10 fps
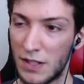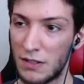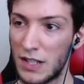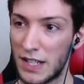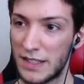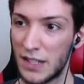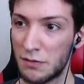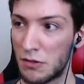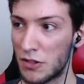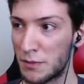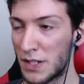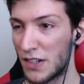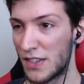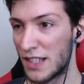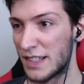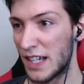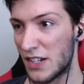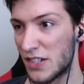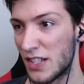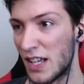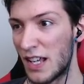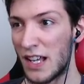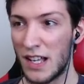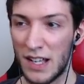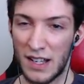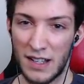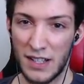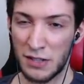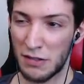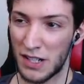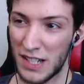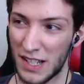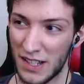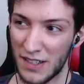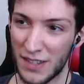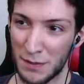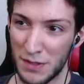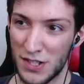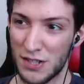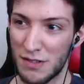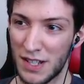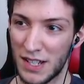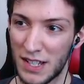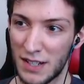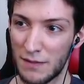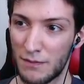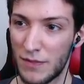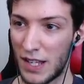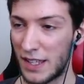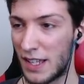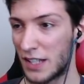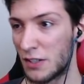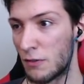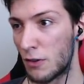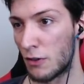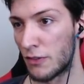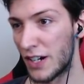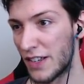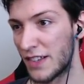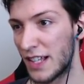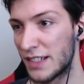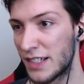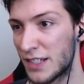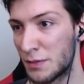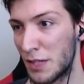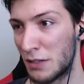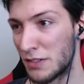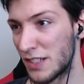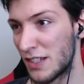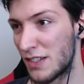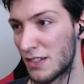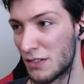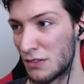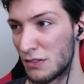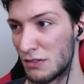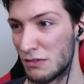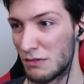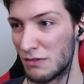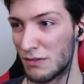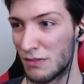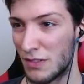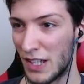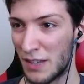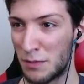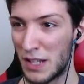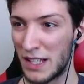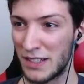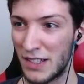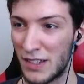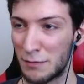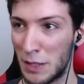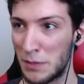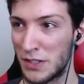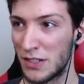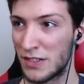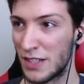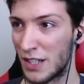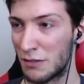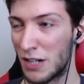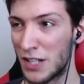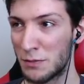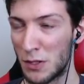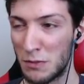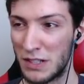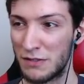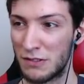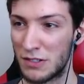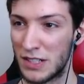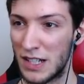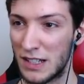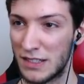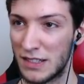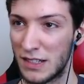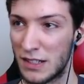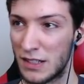Okay, that worked because I dashed. Irelia is a bit tricky. I kind of overextended, but I wanted to explain this, maybe not the right moment for that